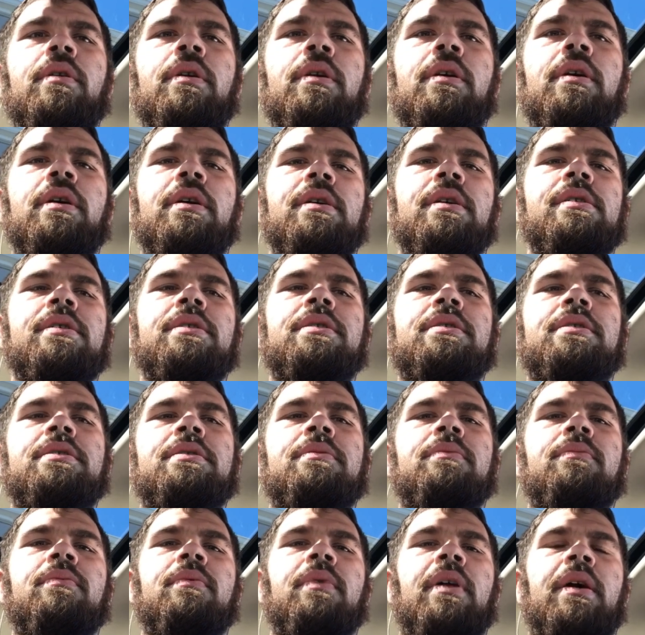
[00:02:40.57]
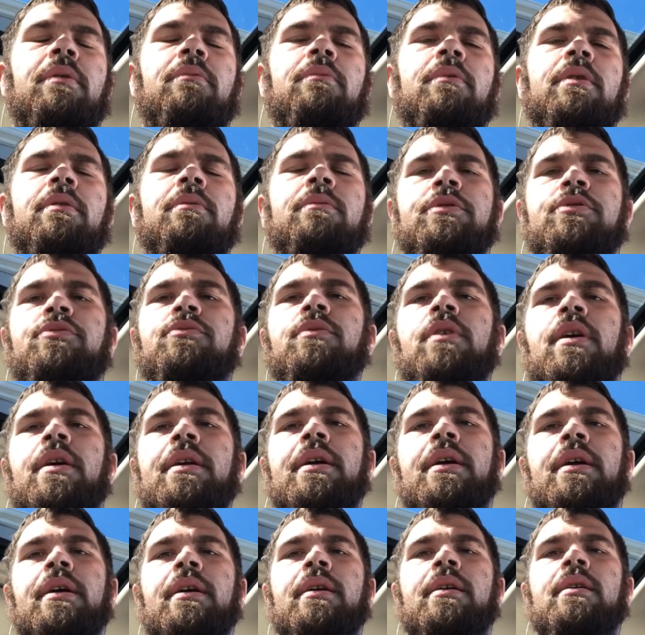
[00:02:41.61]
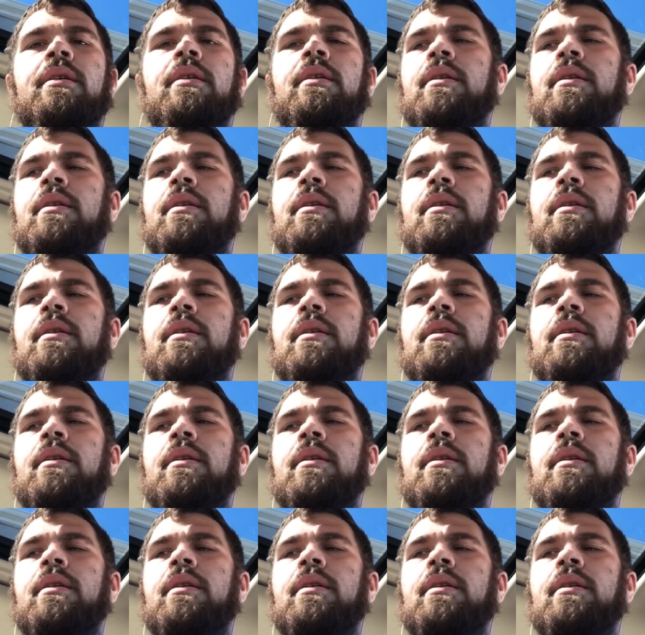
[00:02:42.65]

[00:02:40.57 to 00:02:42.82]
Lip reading: because like when it was running,